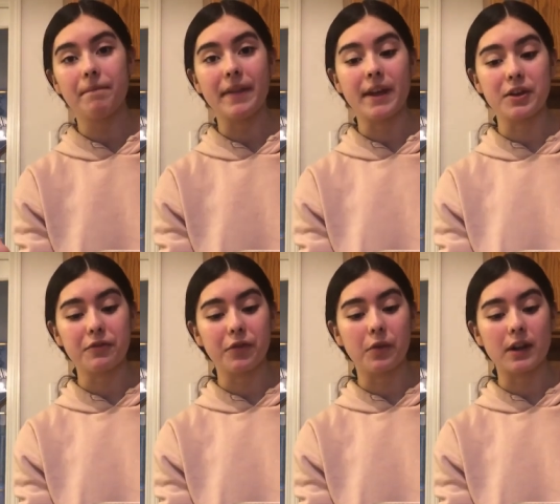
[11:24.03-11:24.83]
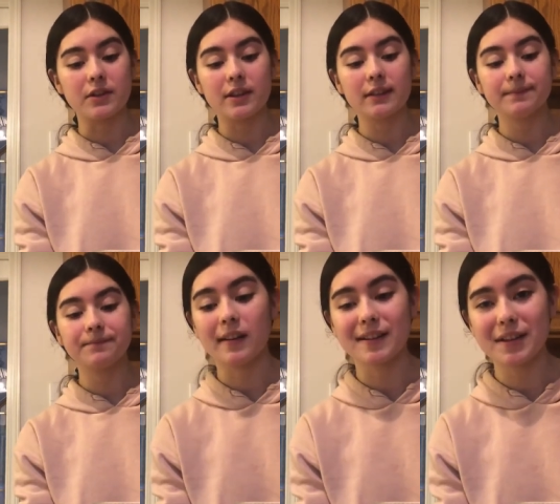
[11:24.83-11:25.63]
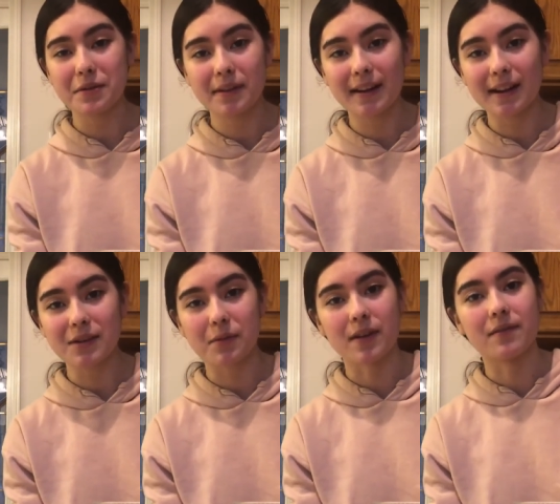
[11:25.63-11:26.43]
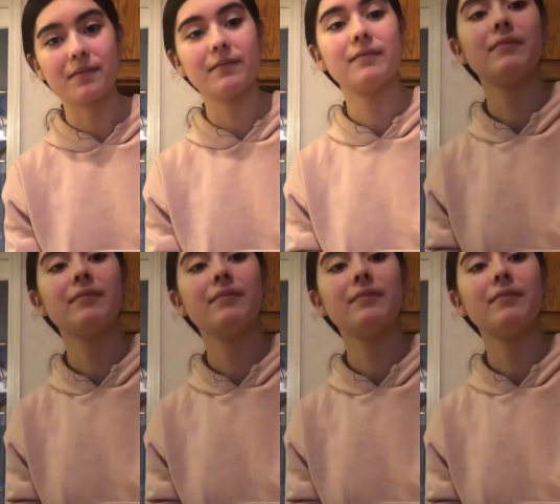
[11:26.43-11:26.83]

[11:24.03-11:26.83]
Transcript: Thank you for watching. I'll see you in the next one.